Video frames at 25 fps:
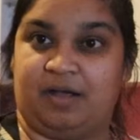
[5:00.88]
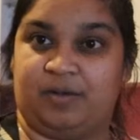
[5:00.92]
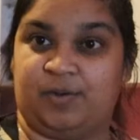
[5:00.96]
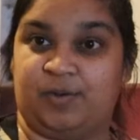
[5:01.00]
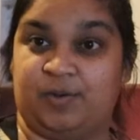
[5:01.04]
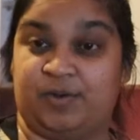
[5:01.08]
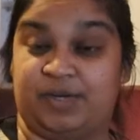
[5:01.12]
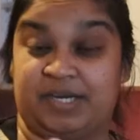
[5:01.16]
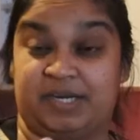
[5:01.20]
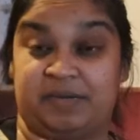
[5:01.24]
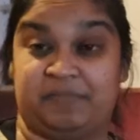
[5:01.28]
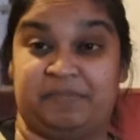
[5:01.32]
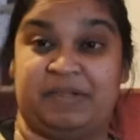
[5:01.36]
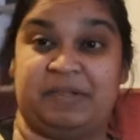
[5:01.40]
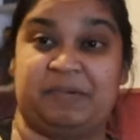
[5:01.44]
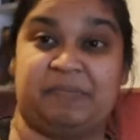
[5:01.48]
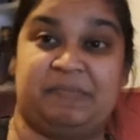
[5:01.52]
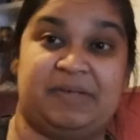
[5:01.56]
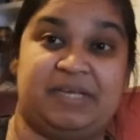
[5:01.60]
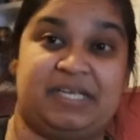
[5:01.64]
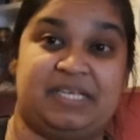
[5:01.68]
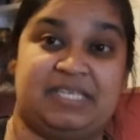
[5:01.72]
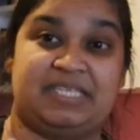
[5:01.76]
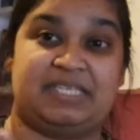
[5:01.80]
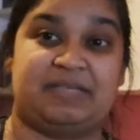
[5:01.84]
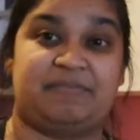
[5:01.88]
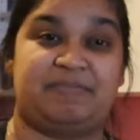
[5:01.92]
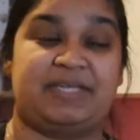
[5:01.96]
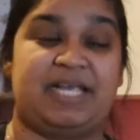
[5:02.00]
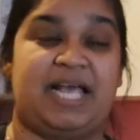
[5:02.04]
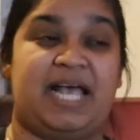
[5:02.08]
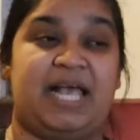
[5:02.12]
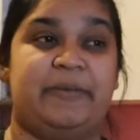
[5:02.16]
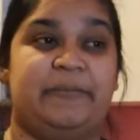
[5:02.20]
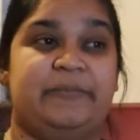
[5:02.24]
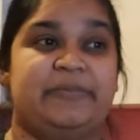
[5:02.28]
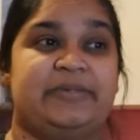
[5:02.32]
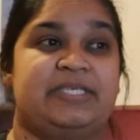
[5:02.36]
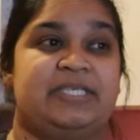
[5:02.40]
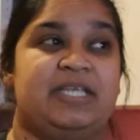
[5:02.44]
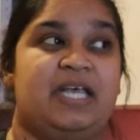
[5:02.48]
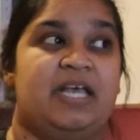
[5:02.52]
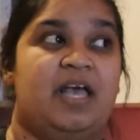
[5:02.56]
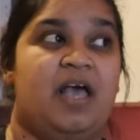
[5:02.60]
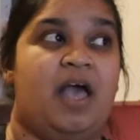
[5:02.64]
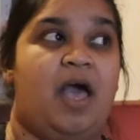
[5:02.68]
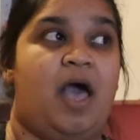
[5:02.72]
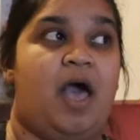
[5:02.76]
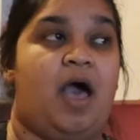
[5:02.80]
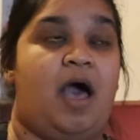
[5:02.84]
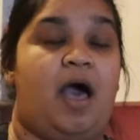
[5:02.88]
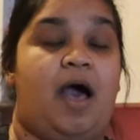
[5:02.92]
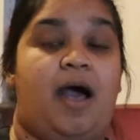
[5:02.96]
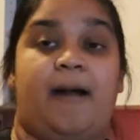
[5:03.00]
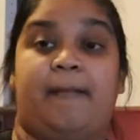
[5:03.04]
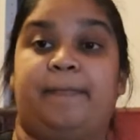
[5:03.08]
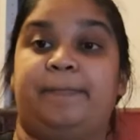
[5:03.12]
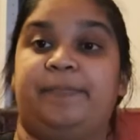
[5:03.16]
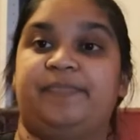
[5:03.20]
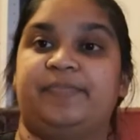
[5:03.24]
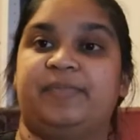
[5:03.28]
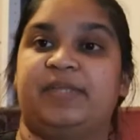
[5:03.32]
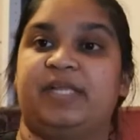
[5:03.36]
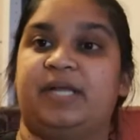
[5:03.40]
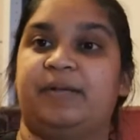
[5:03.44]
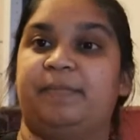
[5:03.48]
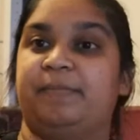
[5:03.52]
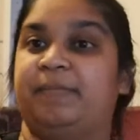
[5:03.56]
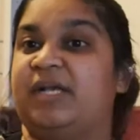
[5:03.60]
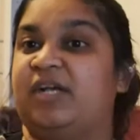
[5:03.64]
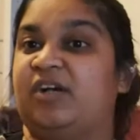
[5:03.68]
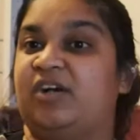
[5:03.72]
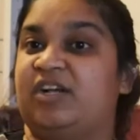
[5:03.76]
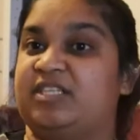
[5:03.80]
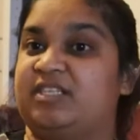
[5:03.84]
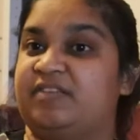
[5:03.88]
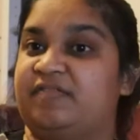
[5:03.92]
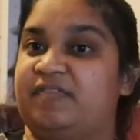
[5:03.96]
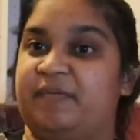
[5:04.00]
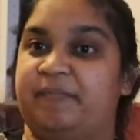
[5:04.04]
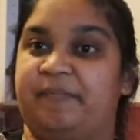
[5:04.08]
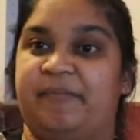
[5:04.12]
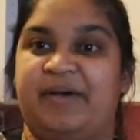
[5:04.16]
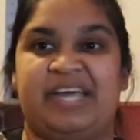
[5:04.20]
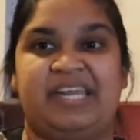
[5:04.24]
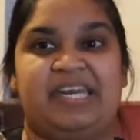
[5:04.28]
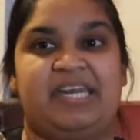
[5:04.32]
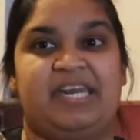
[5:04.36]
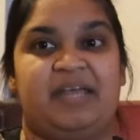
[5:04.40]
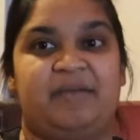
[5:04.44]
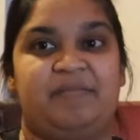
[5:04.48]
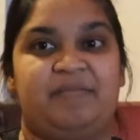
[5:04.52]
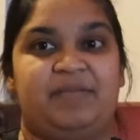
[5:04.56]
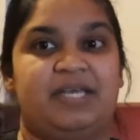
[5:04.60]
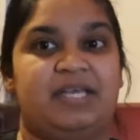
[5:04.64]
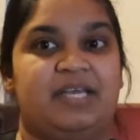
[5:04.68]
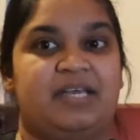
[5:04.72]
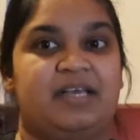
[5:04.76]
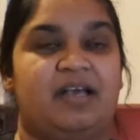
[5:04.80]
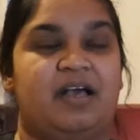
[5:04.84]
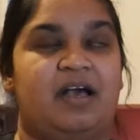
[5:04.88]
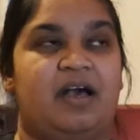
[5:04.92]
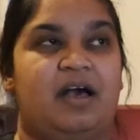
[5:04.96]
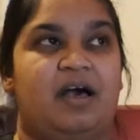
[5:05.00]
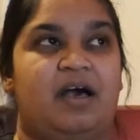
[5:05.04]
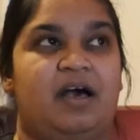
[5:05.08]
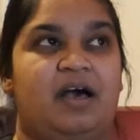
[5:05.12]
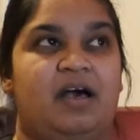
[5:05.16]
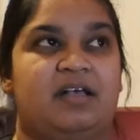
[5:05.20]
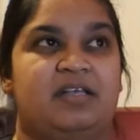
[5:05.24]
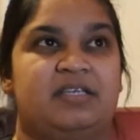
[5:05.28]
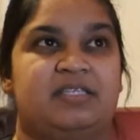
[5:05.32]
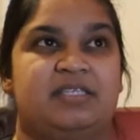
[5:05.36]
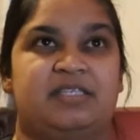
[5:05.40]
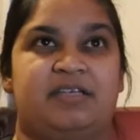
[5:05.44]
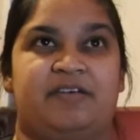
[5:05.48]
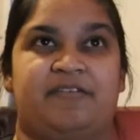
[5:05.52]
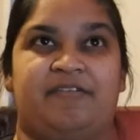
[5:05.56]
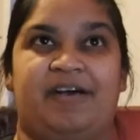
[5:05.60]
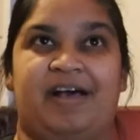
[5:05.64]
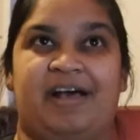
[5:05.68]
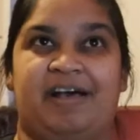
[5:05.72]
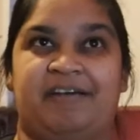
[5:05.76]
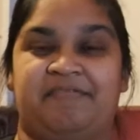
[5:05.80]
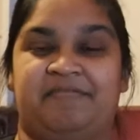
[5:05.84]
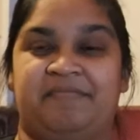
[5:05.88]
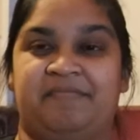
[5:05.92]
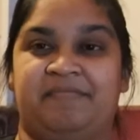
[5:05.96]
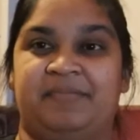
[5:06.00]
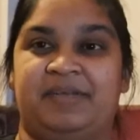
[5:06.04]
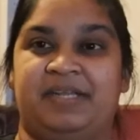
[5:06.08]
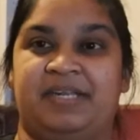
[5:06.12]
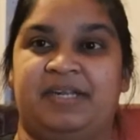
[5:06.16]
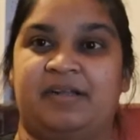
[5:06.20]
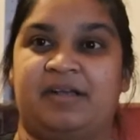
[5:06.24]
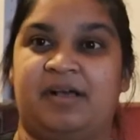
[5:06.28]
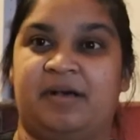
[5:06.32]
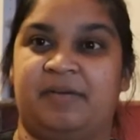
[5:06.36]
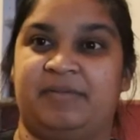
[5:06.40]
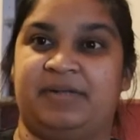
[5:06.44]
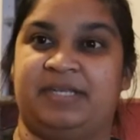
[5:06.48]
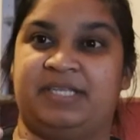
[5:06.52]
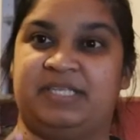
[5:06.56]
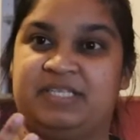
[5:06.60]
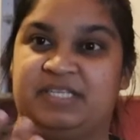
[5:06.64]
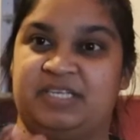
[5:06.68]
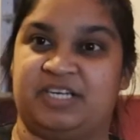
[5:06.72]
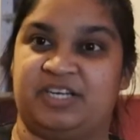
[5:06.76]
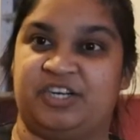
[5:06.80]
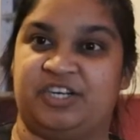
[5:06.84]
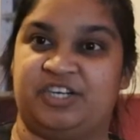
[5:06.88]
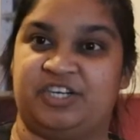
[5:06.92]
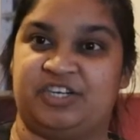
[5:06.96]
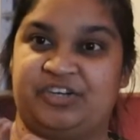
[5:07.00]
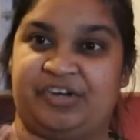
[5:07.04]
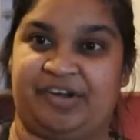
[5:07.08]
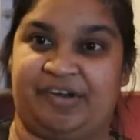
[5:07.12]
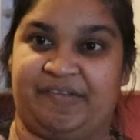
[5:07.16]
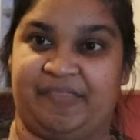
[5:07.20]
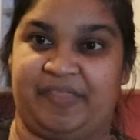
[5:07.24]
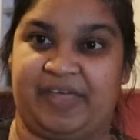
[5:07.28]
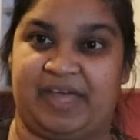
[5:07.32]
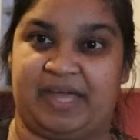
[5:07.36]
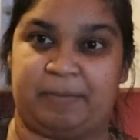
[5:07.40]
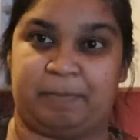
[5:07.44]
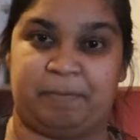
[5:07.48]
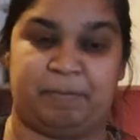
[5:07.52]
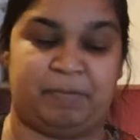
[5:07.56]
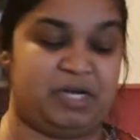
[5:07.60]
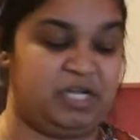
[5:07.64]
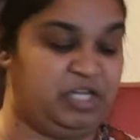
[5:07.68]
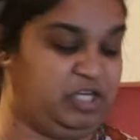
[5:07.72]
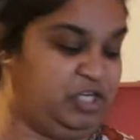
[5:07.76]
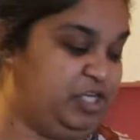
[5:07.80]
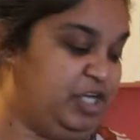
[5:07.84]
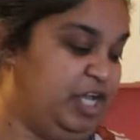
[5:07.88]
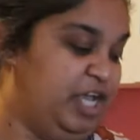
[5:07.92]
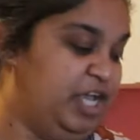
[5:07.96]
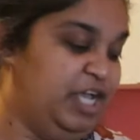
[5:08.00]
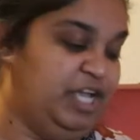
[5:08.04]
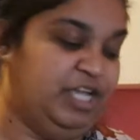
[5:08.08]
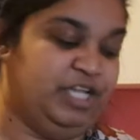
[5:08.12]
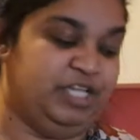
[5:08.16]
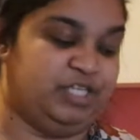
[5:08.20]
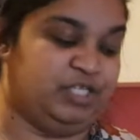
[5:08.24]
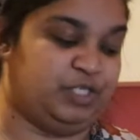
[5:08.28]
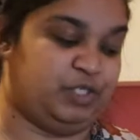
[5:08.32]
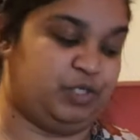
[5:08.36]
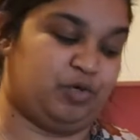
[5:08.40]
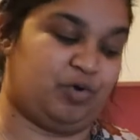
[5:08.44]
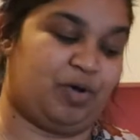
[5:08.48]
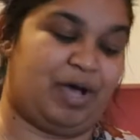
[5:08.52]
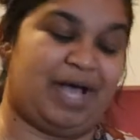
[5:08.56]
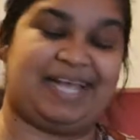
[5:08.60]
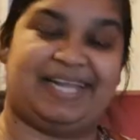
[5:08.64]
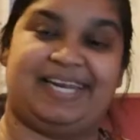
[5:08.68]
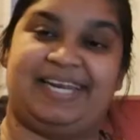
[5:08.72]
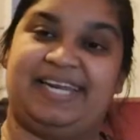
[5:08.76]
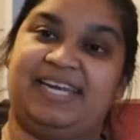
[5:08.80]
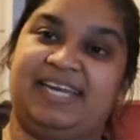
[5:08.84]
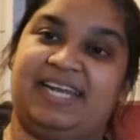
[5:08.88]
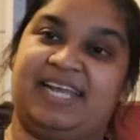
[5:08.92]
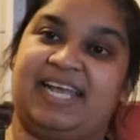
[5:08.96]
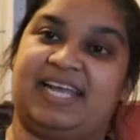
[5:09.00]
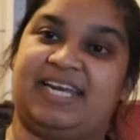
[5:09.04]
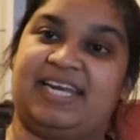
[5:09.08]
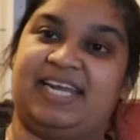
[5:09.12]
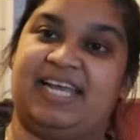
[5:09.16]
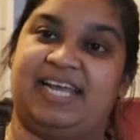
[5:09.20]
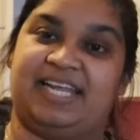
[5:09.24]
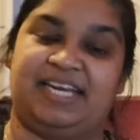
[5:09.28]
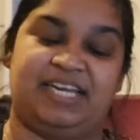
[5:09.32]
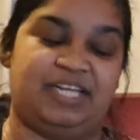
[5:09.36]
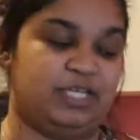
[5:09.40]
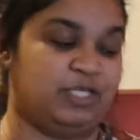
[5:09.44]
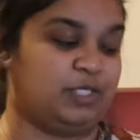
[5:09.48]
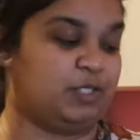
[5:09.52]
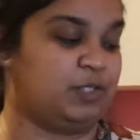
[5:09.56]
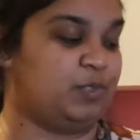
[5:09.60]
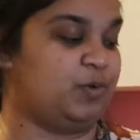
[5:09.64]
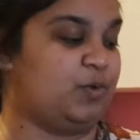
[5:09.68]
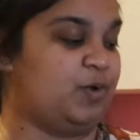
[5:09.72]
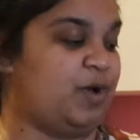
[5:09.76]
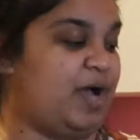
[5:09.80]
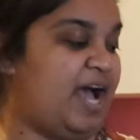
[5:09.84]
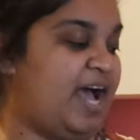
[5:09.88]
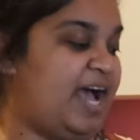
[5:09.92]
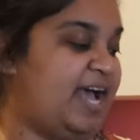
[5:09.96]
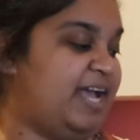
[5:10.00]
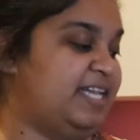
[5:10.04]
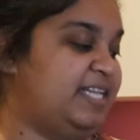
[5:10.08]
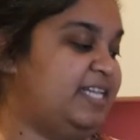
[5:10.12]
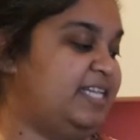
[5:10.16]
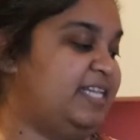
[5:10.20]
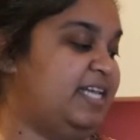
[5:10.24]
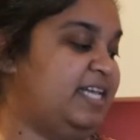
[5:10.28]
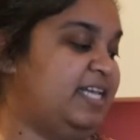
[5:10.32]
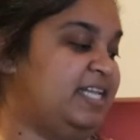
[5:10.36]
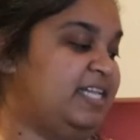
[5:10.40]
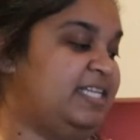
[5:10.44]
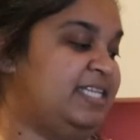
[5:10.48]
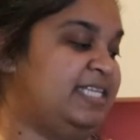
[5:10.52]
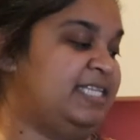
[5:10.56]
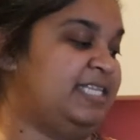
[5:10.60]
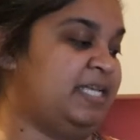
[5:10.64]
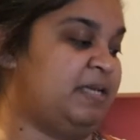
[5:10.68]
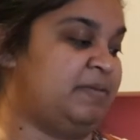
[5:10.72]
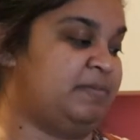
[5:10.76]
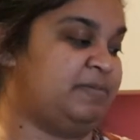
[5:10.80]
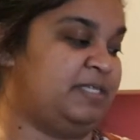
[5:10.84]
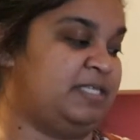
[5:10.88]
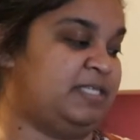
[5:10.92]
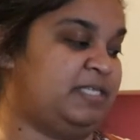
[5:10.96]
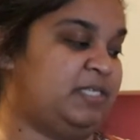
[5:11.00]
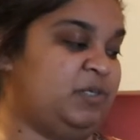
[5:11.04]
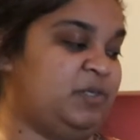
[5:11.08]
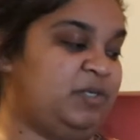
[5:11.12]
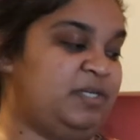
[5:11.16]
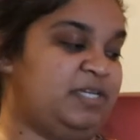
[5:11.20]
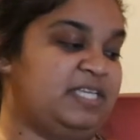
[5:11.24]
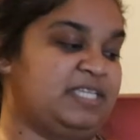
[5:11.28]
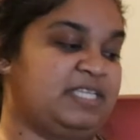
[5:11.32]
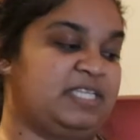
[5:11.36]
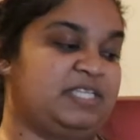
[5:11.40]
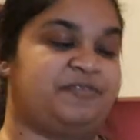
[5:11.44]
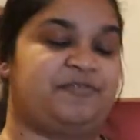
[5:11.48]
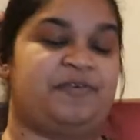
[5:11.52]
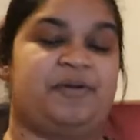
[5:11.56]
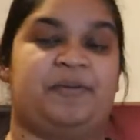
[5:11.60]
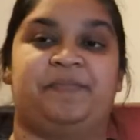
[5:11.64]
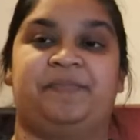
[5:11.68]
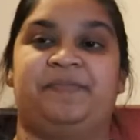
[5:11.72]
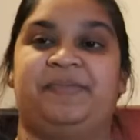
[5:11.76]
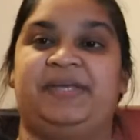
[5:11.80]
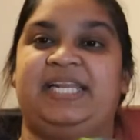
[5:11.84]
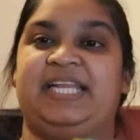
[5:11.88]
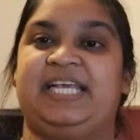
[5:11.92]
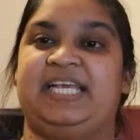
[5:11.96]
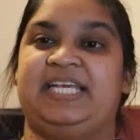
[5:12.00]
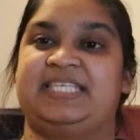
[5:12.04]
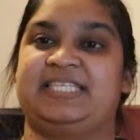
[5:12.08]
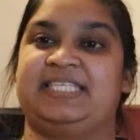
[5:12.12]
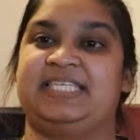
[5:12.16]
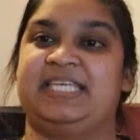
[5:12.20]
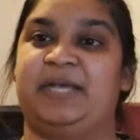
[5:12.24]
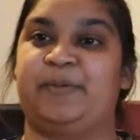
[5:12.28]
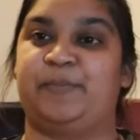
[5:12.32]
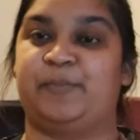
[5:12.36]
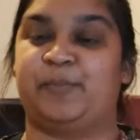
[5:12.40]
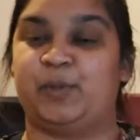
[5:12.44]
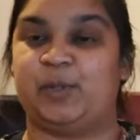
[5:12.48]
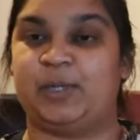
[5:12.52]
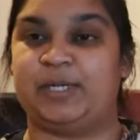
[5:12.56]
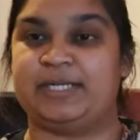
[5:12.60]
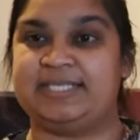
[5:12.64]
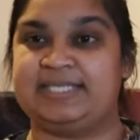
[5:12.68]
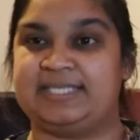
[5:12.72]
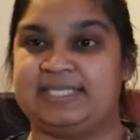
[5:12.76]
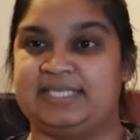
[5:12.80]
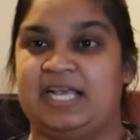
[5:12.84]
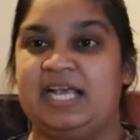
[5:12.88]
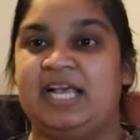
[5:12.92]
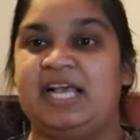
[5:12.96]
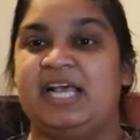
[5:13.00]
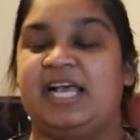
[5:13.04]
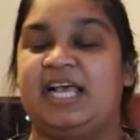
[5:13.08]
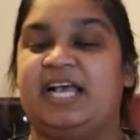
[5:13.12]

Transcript: coconut milk because sometimes because of the pandemic, stuff haven't been coming into the country that much, so I didn't get any. So I did substitute. This is from BDC Imports.